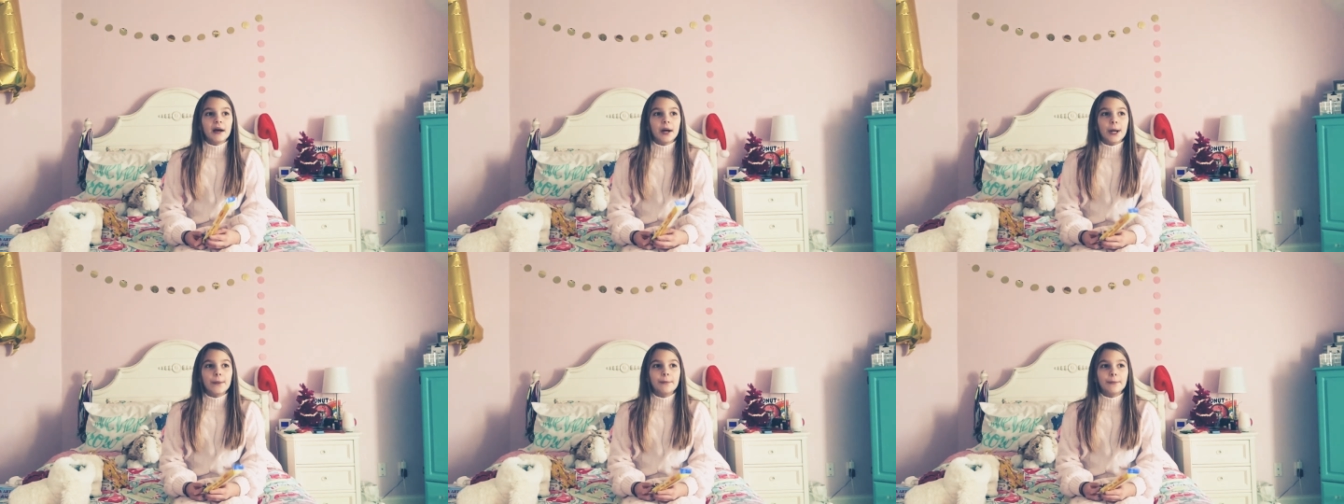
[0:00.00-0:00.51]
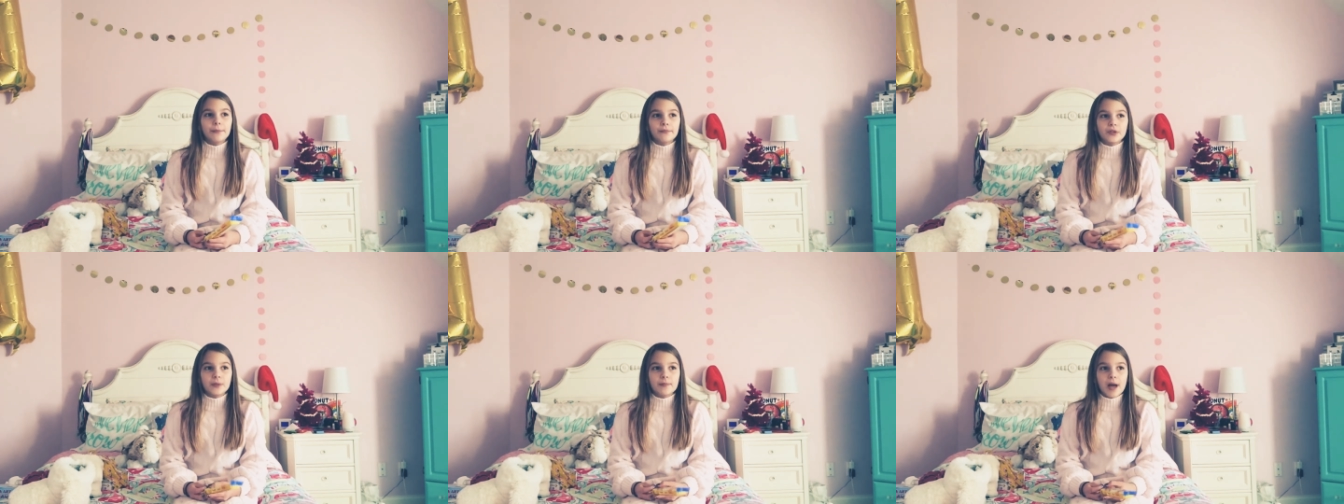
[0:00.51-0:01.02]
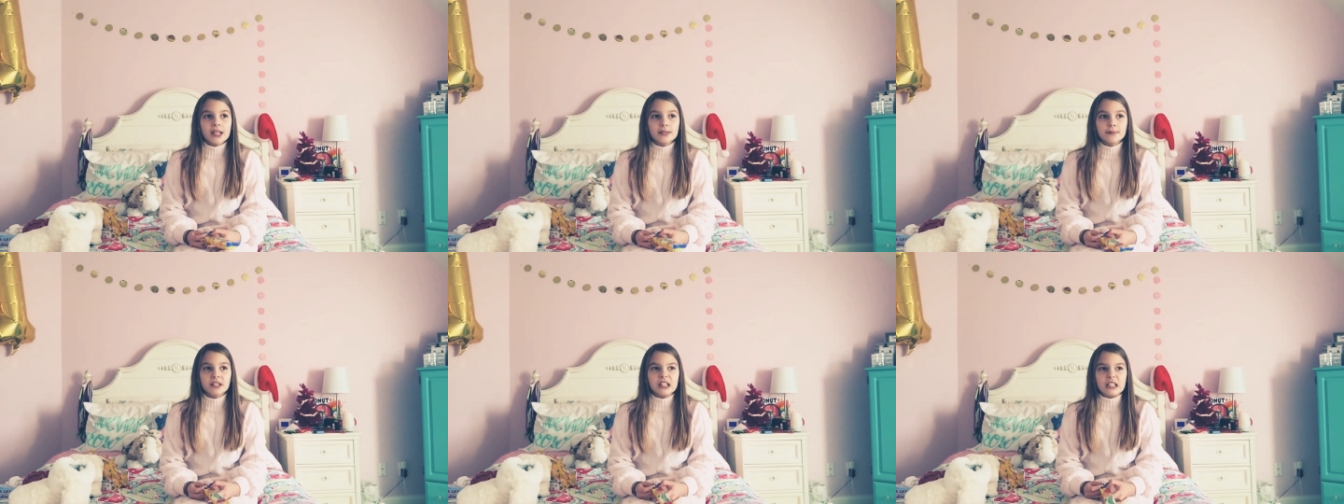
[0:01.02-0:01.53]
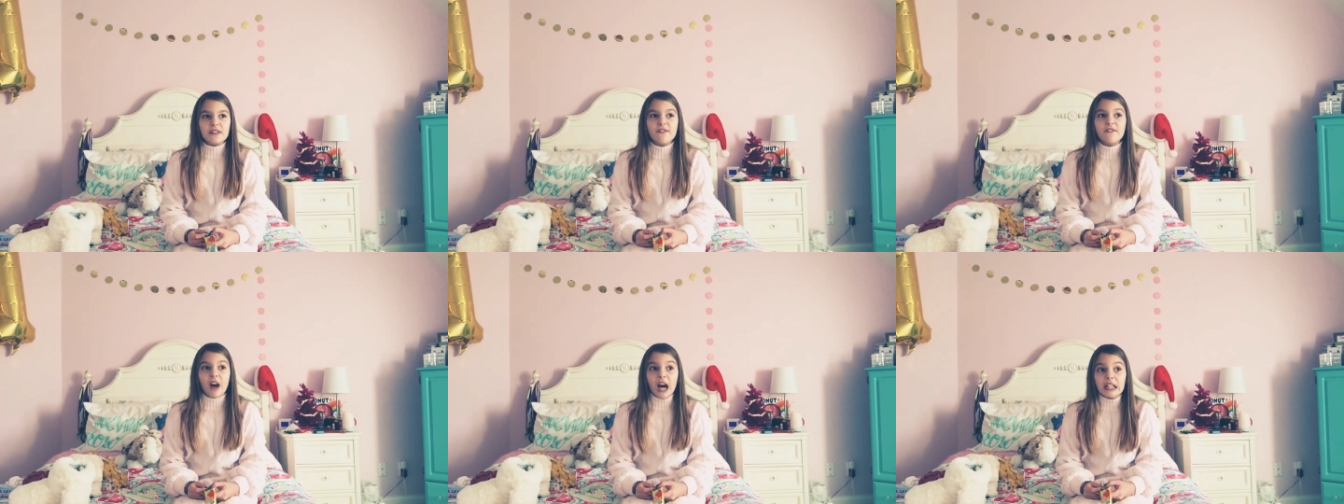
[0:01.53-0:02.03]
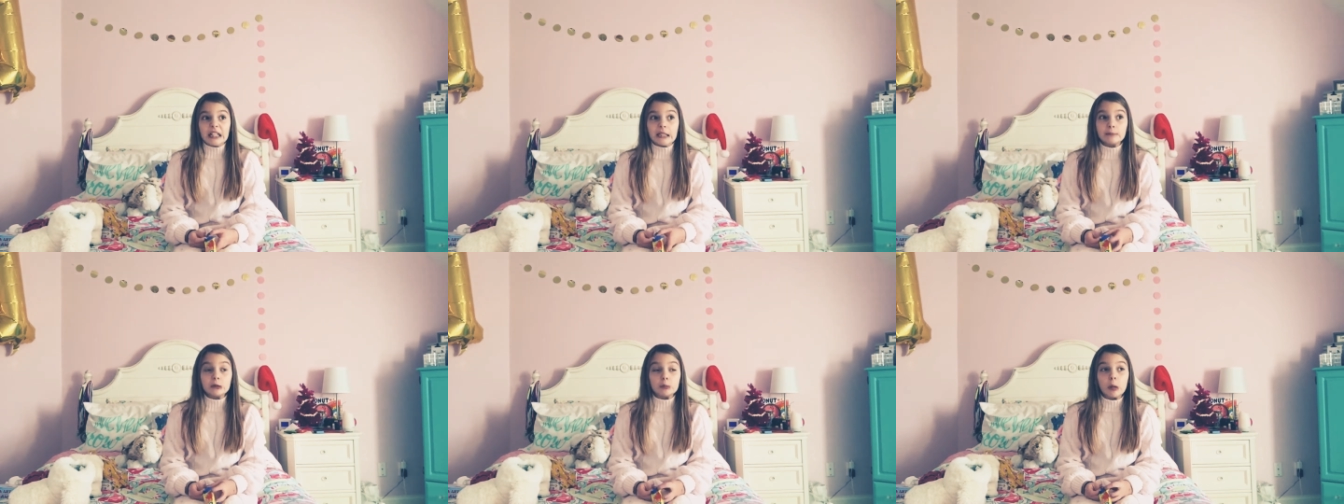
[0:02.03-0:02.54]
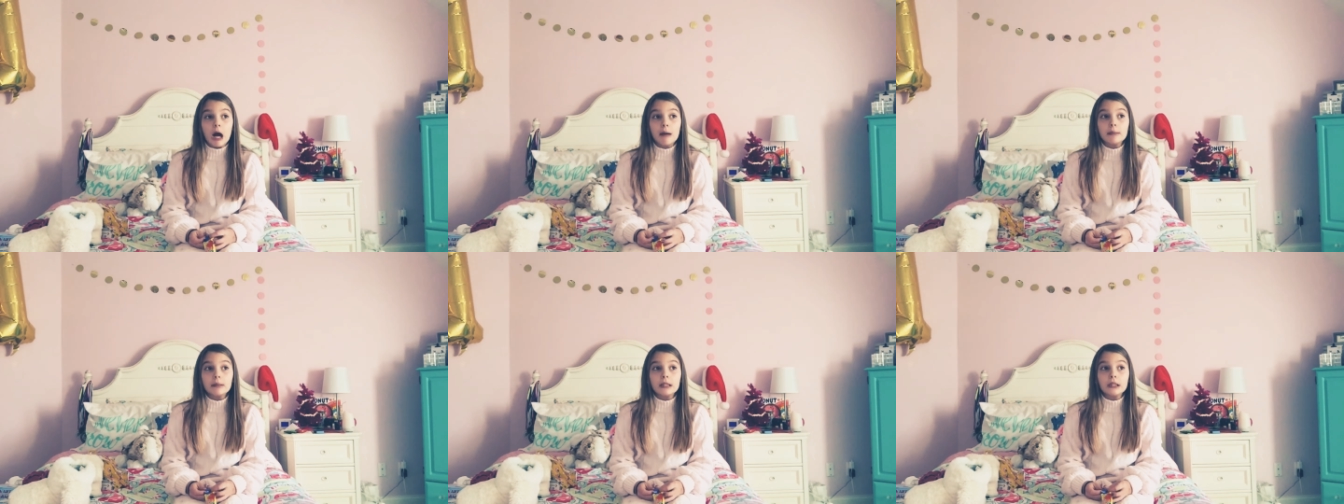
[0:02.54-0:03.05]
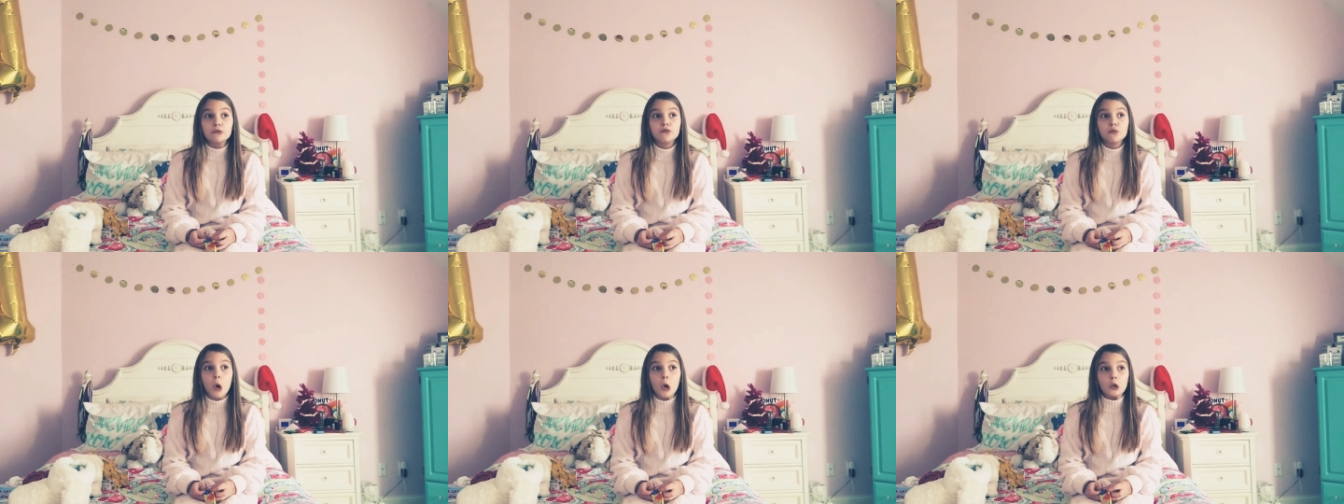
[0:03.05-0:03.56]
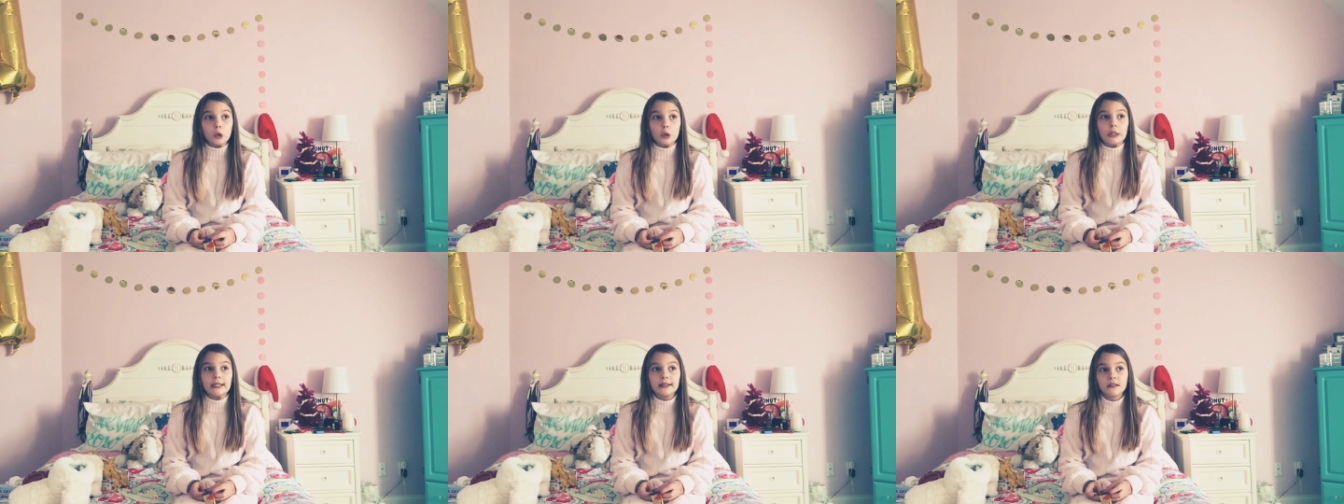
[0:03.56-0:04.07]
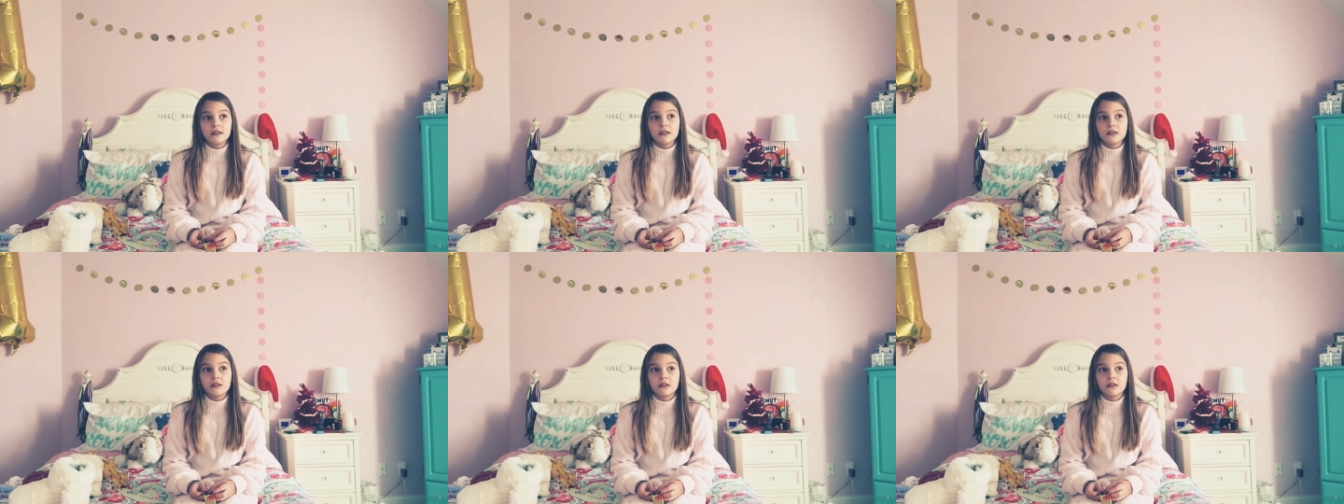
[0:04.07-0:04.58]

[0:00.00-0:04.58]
Um, the best place to find them is probably Walgreens.